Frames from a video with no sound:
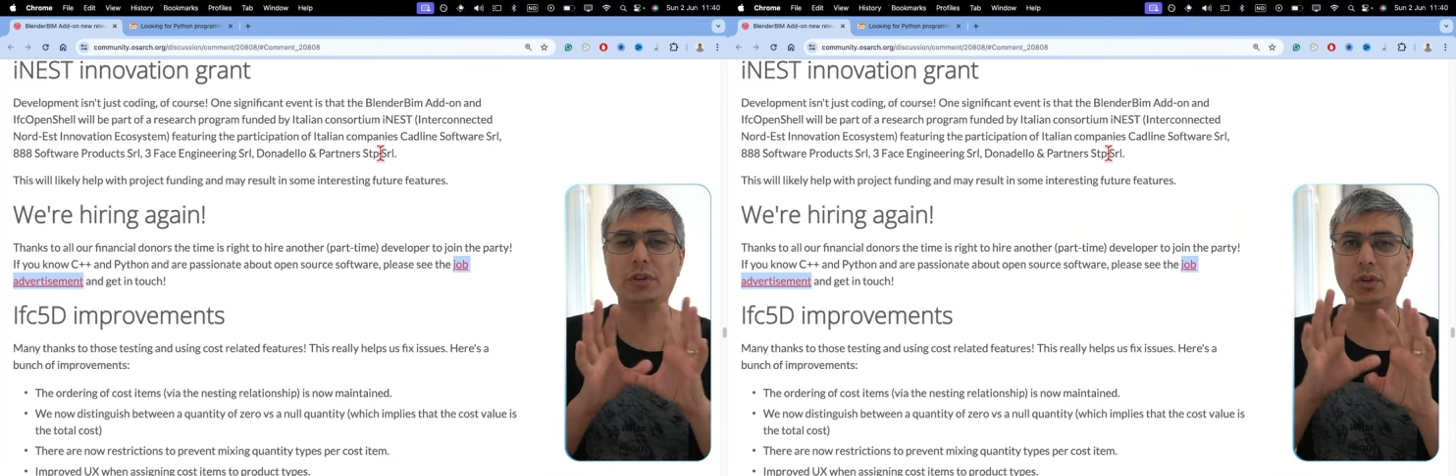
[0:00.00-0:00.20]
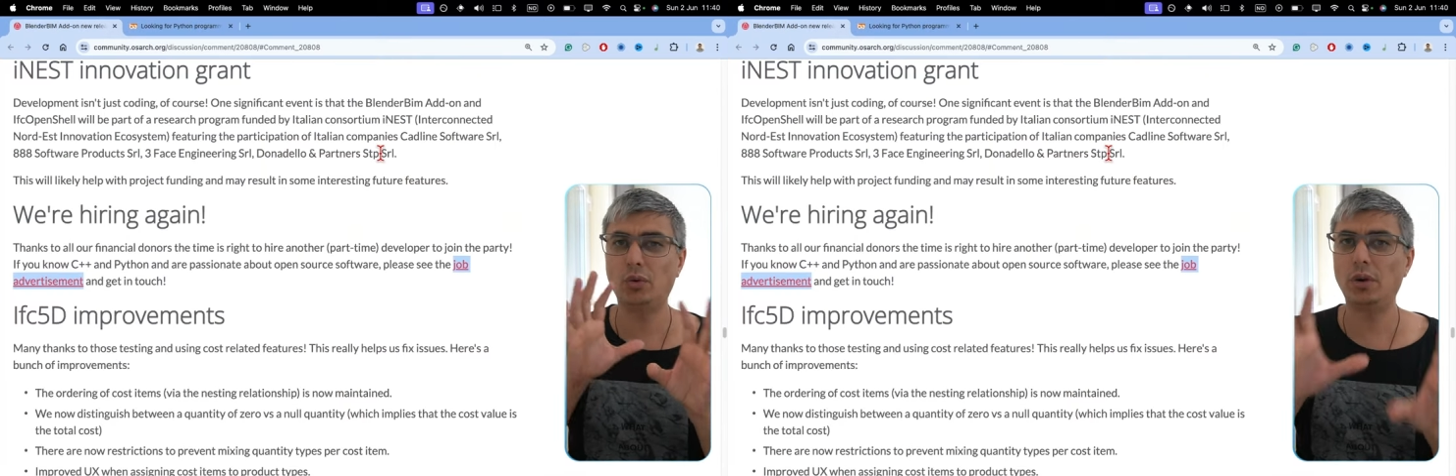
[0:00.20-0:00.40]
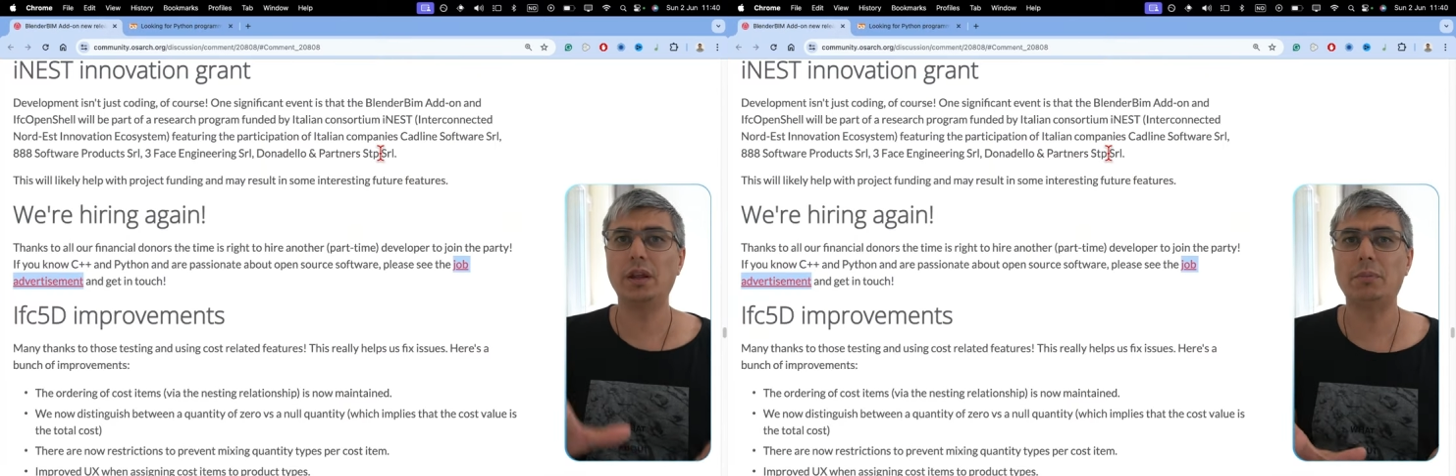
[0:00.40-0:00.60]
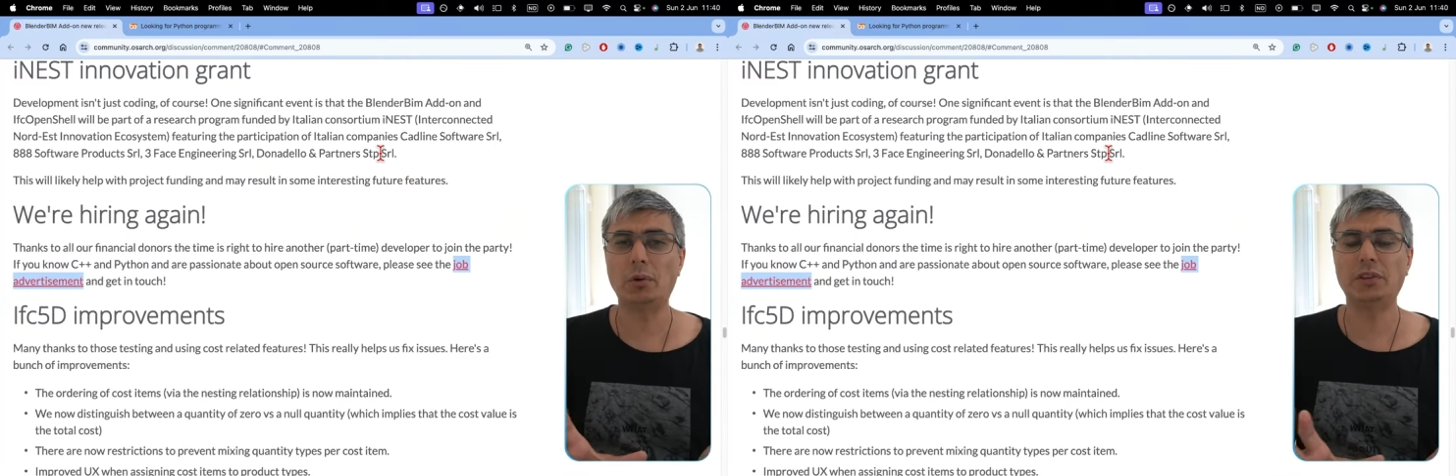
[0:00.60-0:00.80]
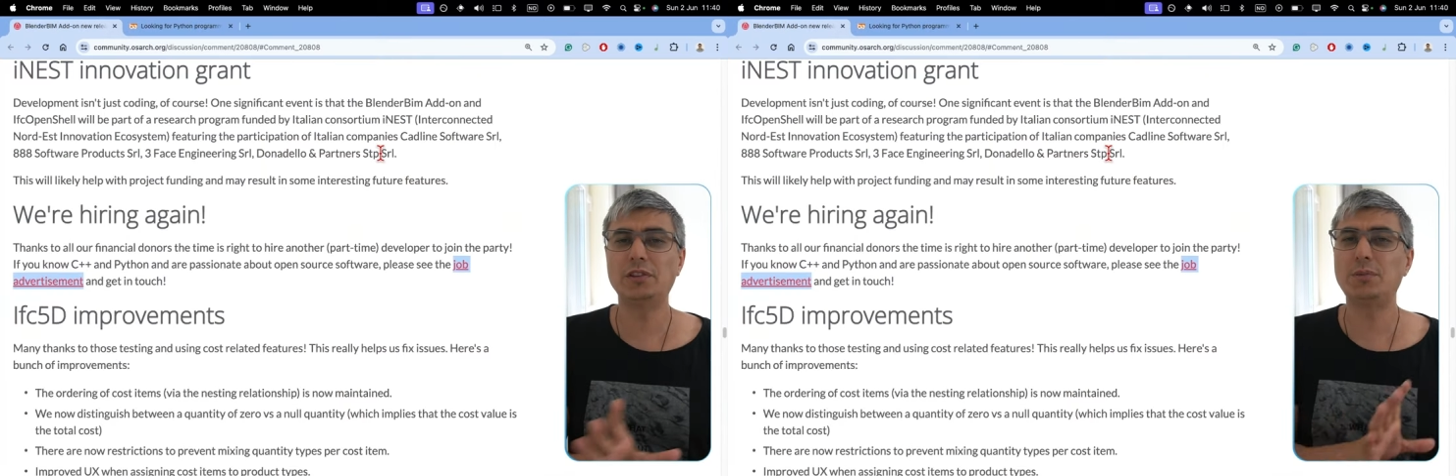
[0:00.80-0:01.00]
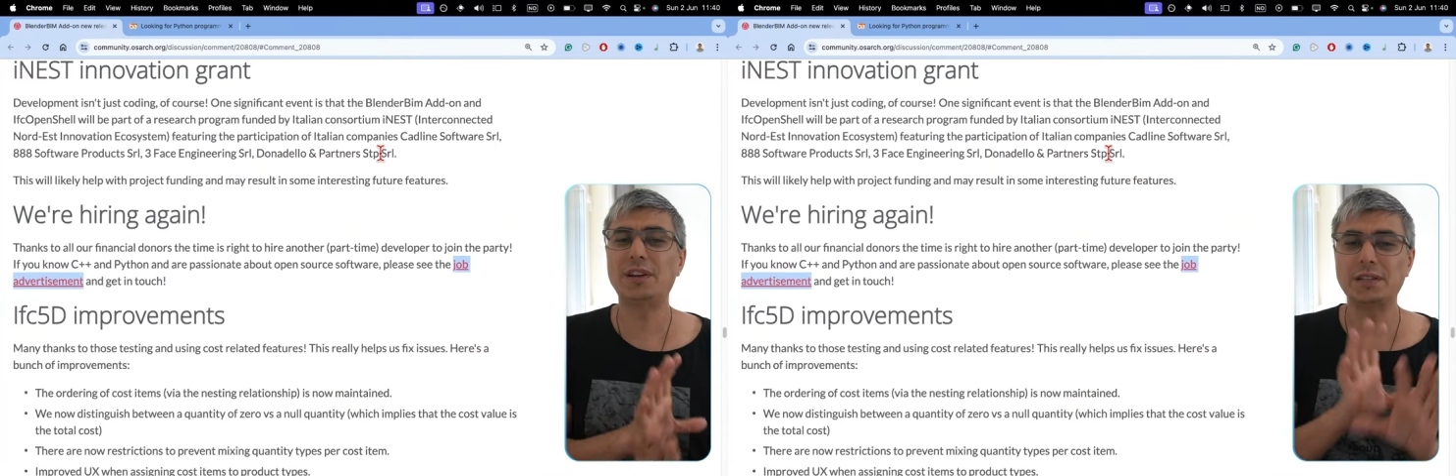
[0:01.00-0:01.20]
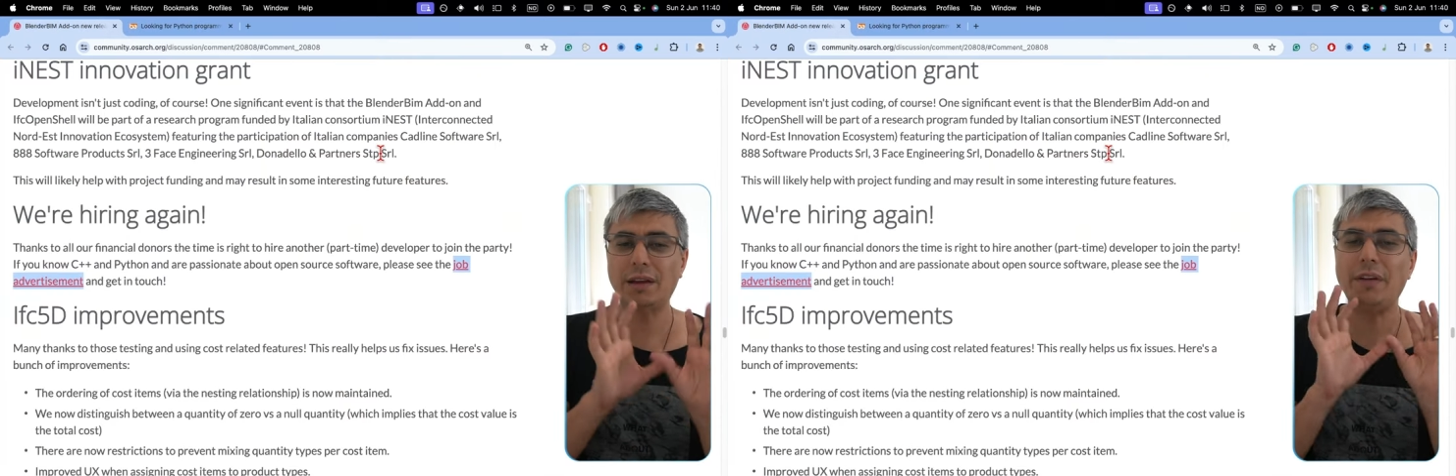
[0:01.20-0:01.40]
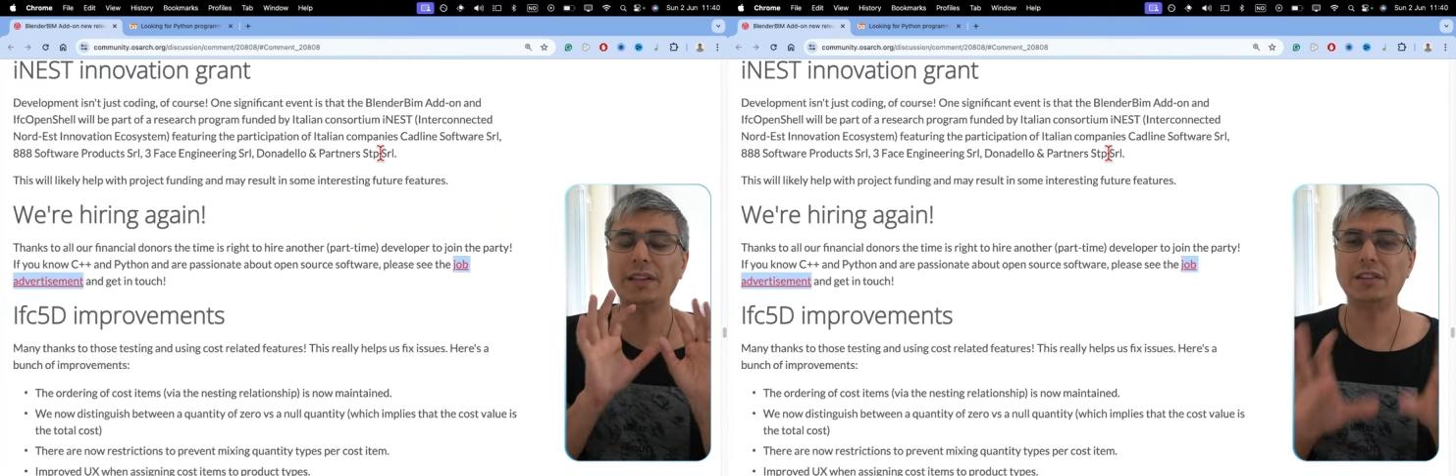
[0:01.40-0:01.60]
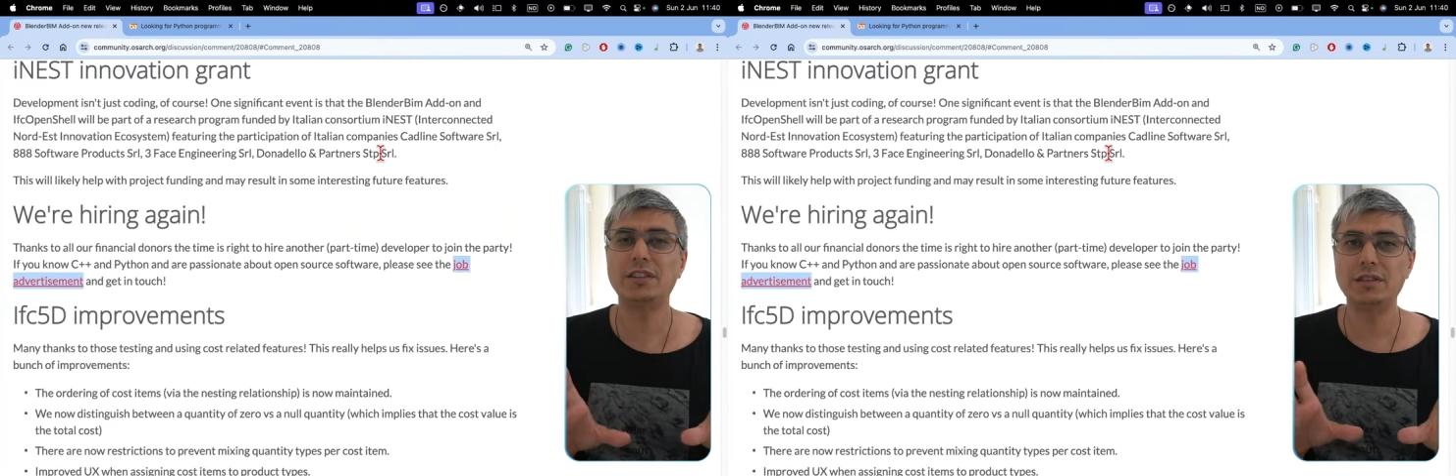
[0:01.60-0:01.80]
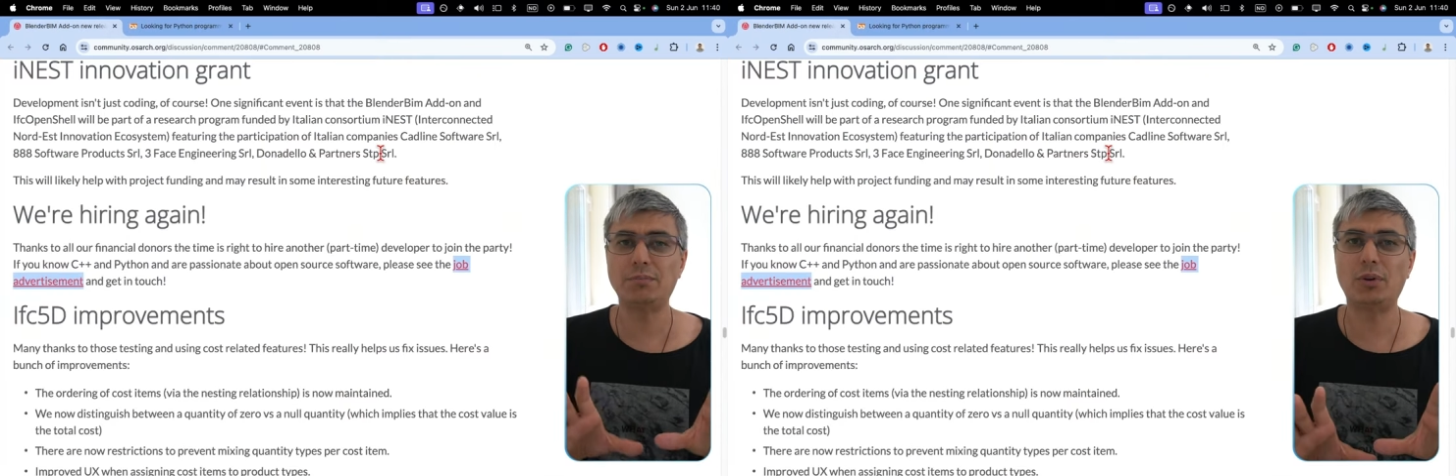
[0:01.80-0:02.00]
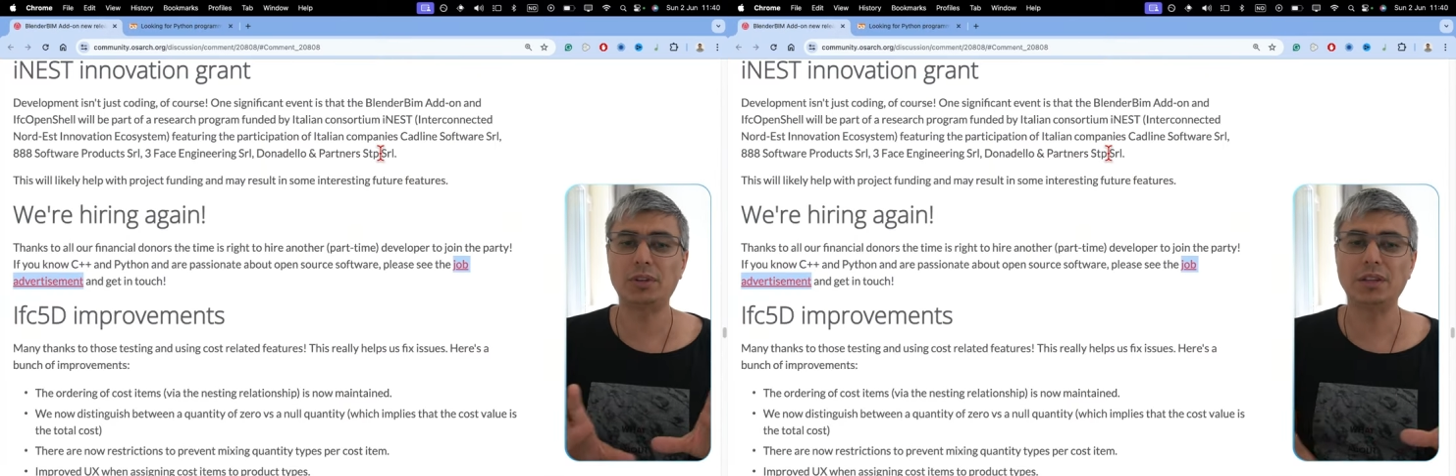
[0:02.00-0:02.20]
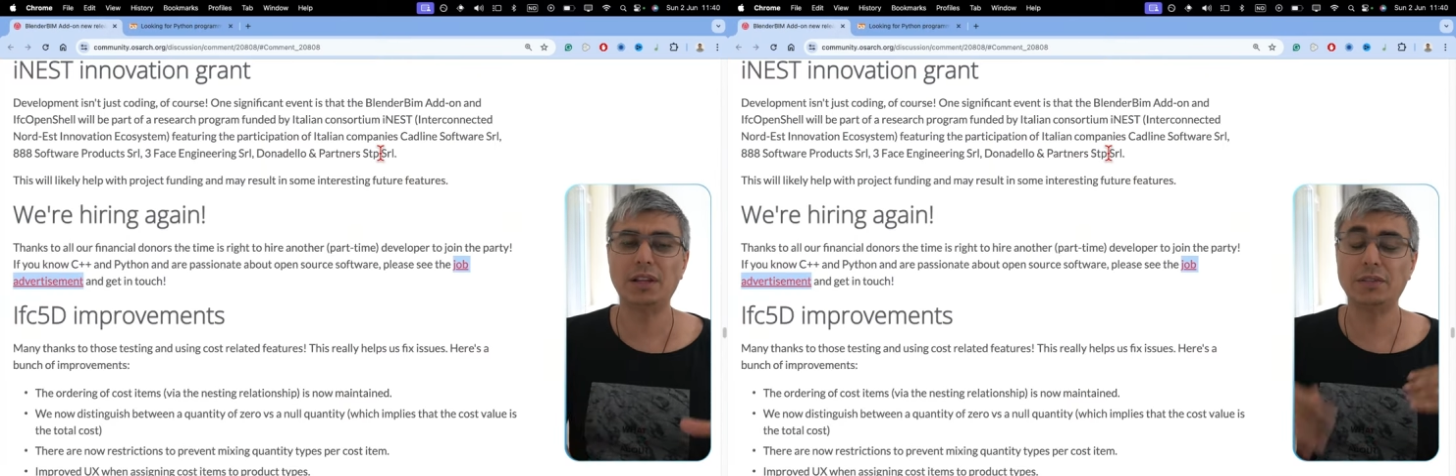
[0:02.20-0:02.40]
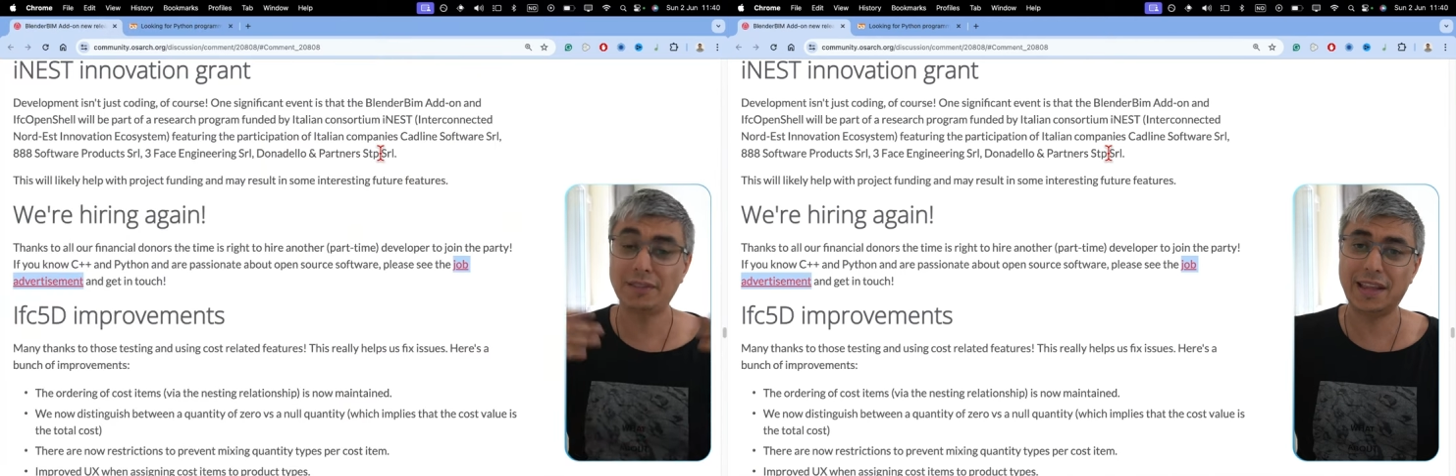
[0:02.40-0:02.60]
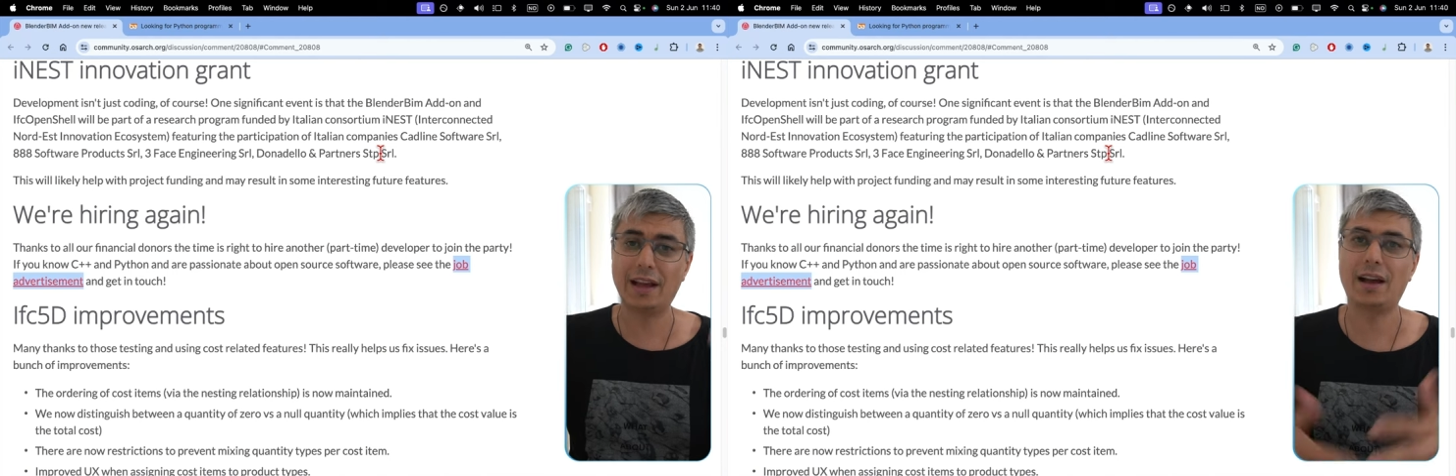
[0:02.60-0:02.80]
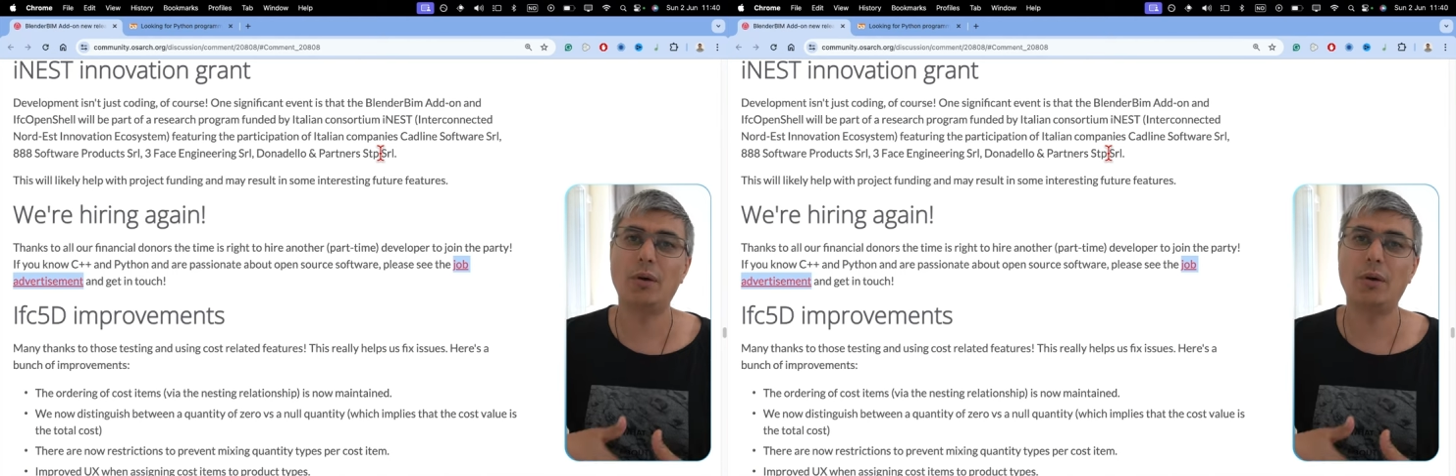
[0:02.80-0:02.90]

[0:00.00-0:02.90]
video only about this because I think this is important and yeah,